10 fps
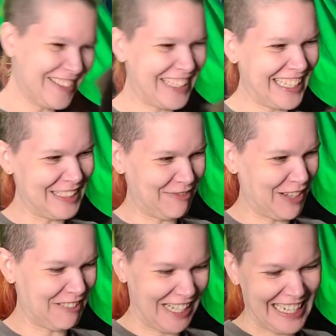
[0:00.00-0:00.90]
killing me
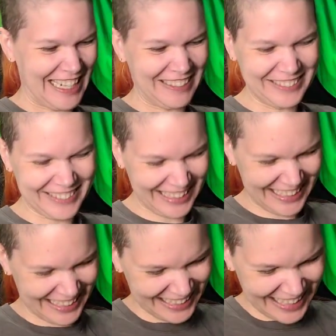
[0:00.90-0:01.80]
right now.
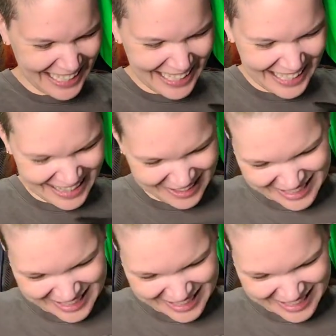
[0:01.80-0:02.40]
Either